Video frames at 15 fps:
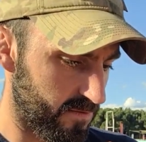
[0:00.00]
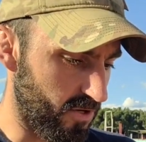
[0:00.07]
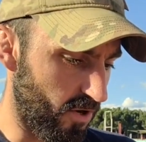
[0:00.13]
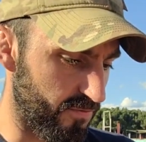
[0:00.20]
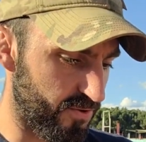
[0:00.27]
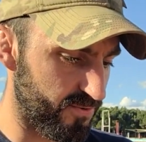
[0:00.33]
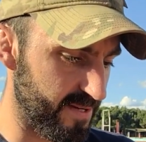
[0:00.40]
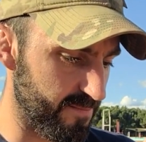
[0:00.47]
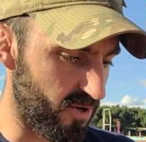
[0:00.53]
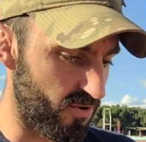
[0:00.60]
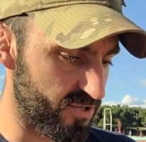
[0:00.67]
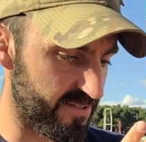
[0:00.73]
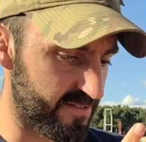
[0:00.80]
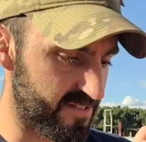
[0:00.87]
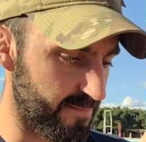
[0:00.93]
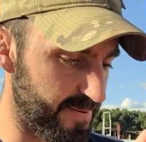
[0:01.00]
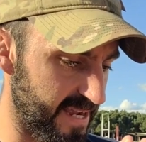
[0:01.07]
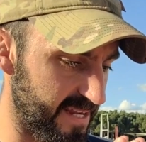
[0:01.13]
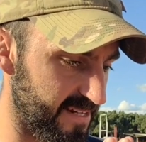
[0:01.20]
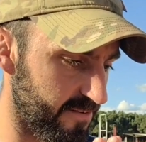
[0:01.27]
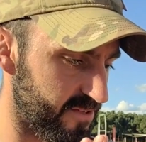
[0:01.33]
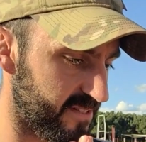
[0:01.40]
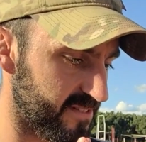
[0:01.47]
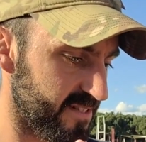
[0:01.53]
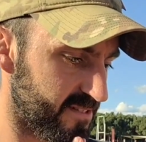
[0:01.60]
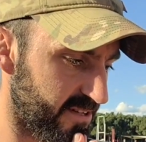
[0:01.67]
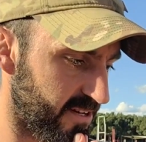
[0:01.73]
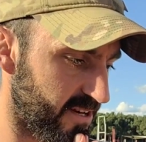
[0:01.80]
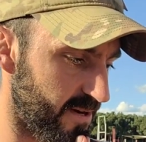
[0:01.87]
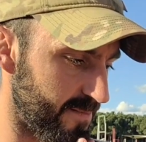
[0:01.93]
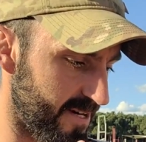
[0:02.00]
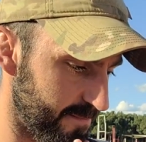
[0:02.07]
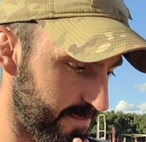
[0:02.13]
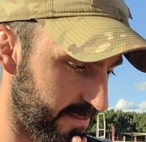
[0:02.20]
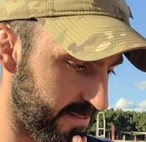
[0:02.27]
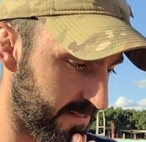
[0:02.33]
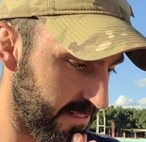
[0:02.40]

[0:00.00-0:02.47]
Go through the emotions, the pain, everything that's going to come up,